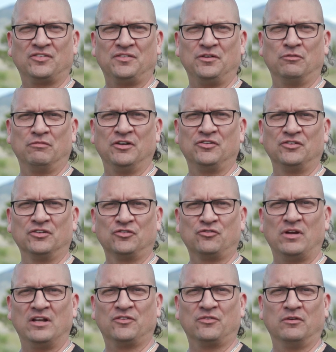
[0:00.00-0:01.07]
the original
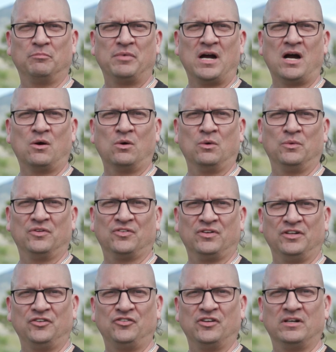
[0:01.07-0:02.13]
transfer of power was
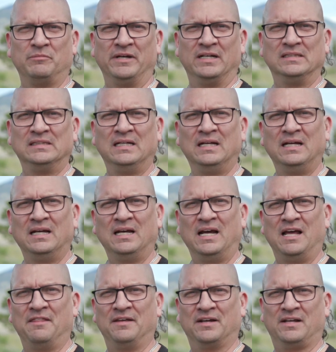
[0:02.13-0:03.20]
legitimate,
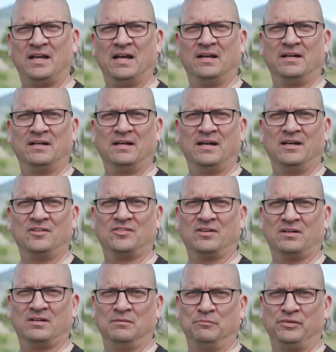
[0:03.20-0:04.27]
and that Canada has a
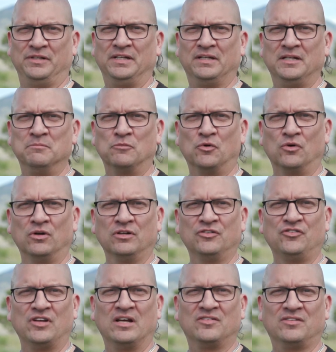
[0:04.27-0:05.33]
completely moral,
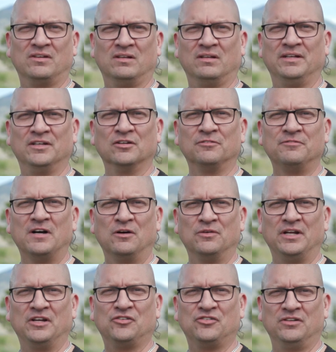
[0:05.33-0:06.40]
just, and legal
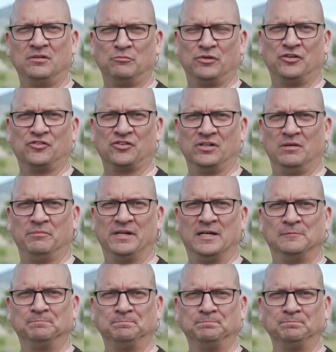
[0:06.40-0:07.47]
foundation in British Columbia.
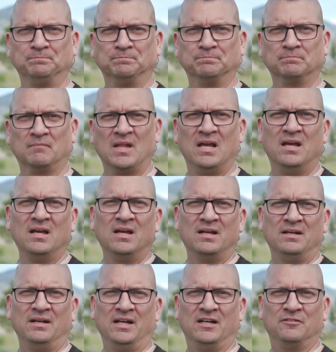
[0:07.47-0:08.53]

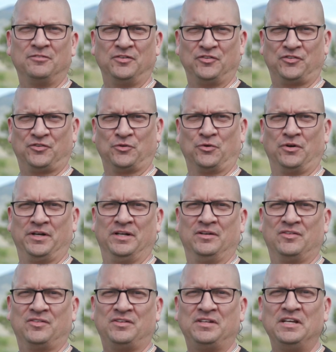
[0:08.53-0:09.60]
Native
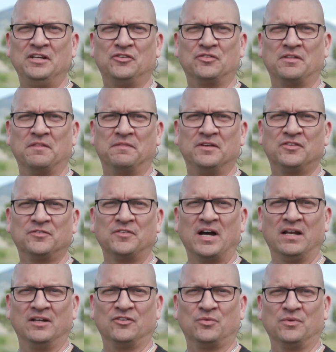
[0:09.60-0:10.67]
historians teach that this
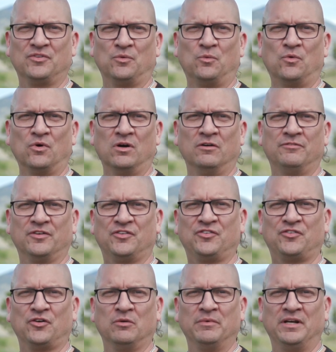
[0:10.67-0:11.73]
violence was a war of
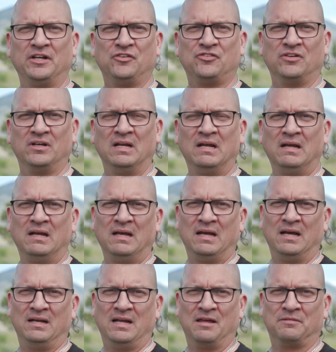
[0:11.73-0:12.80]
extermination
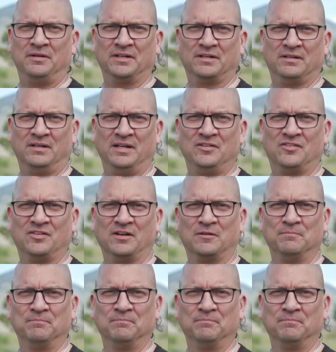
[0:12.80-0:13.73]
and ethnic cleansing.